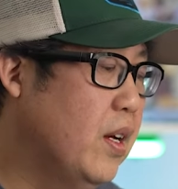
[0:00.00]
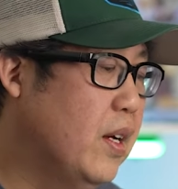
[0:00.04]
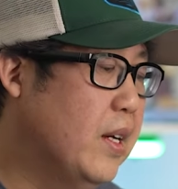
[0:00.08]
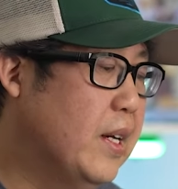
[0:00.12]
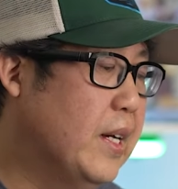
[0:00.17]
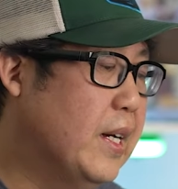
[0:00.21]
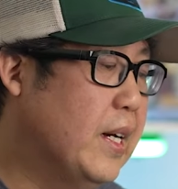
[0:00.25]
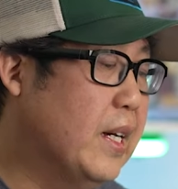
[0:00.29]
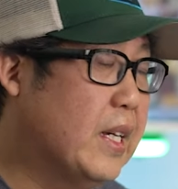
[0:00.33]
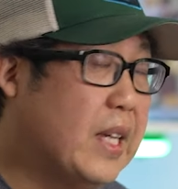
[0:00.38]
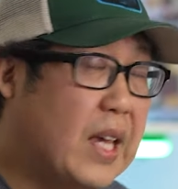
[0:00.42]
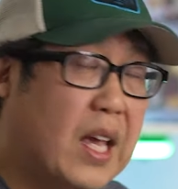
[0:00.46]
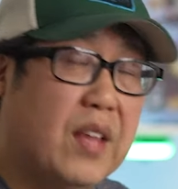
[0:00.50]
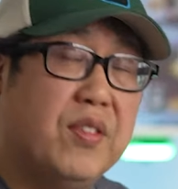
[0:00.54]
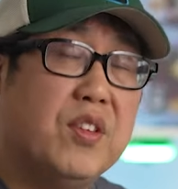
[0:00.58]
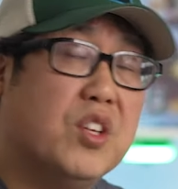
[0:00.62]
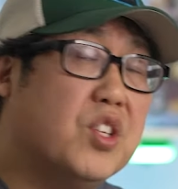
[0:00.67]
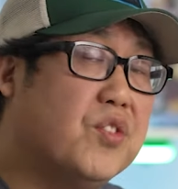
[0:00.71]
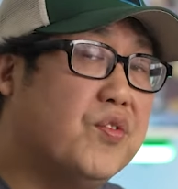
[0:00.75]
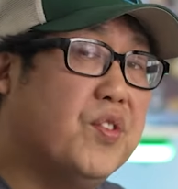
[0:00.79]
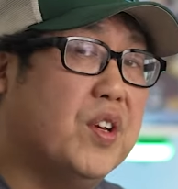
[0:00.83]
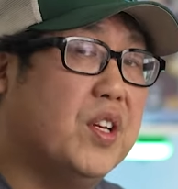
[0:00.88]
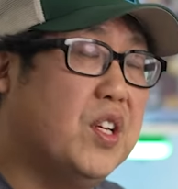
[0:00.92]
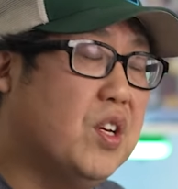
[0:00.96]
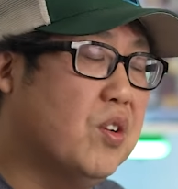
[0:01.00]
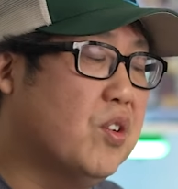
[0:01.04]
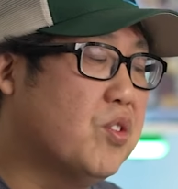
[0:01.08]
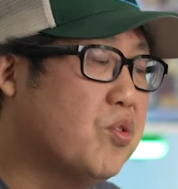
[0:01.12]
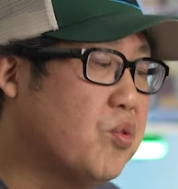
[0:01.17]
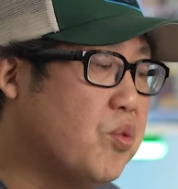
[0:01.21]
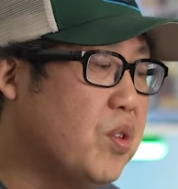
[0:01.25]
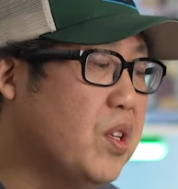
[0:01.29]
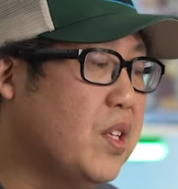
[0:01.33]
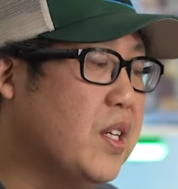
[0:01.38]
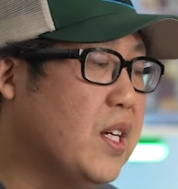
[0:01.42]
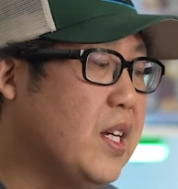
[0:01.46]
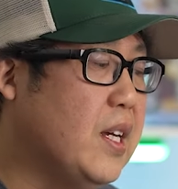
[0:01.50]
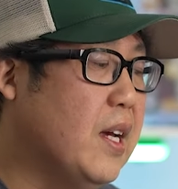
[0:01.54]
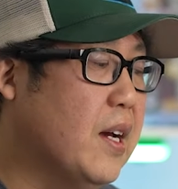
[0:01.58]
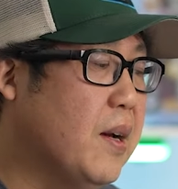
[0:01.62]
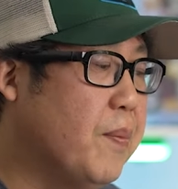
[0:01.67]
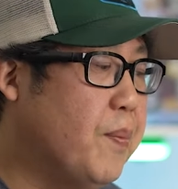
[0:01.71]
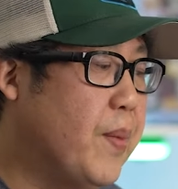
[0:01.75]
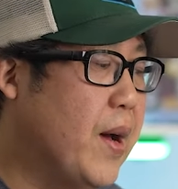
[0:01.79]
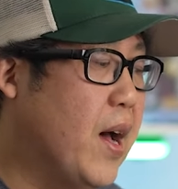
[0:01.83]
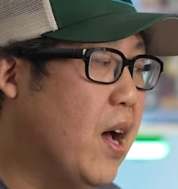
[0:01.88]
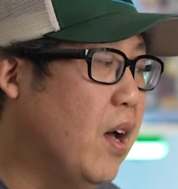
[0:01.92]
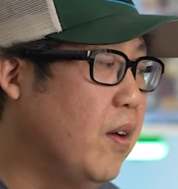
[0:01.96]
Again, this video is really
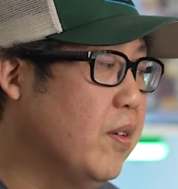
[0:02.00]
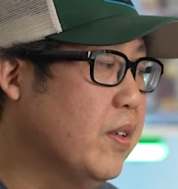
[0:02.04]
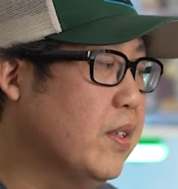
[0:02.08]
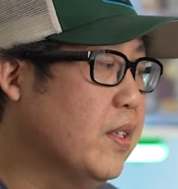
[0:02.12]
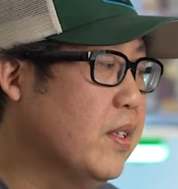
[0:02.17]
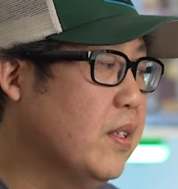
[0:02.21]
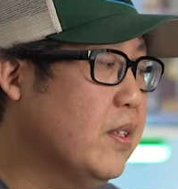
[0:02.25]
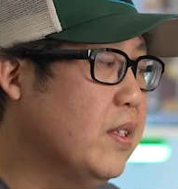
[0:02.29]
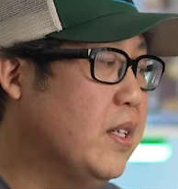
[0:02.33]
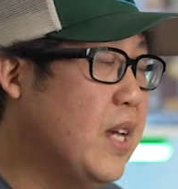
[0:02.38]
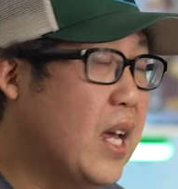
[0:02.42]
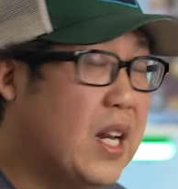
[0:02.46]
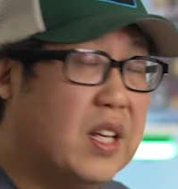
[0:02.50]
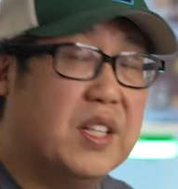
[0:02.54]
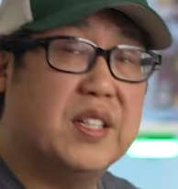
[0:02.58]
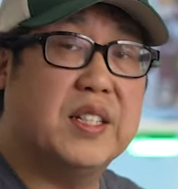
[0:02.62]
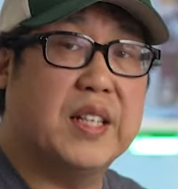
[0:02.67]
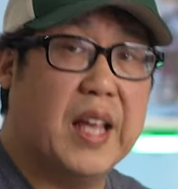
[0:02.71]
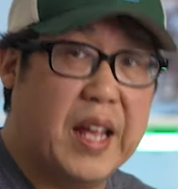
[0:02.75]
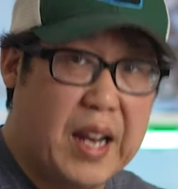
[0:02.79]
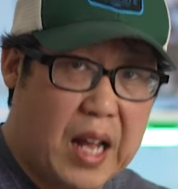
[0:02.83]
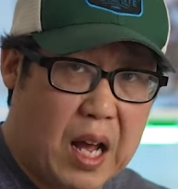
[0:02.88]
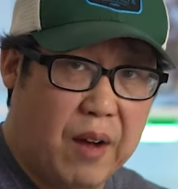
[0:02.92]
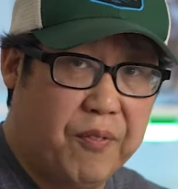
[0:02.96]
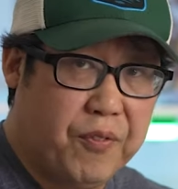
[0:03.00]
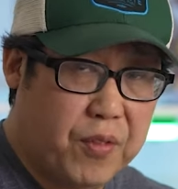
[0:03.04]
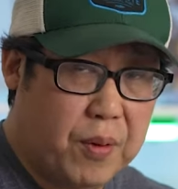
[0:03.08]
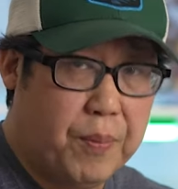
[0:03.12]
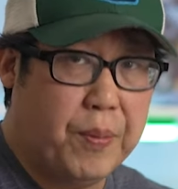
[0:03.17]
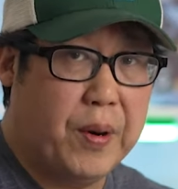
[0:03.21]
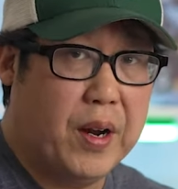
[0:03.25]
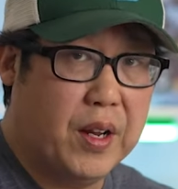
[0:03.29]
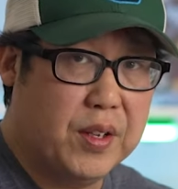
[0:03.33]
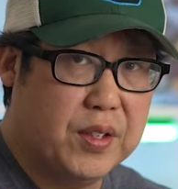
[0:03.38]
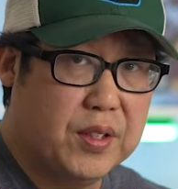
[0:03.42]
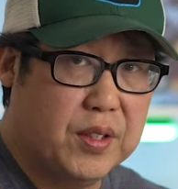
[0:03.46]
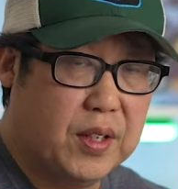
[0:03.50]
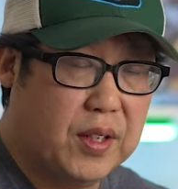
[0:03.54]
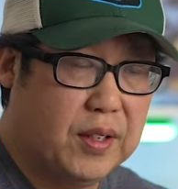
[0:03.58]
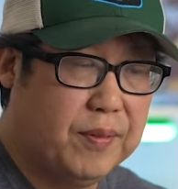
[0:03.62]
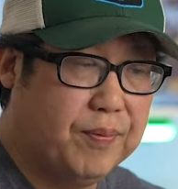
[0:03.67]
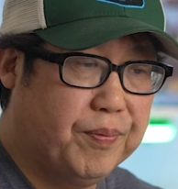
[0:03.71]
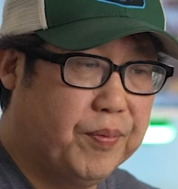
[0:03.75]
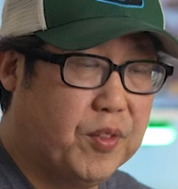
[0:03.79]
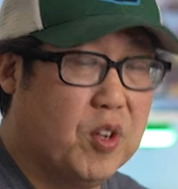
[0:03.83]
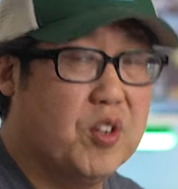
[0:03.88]
about getting set up for pressing.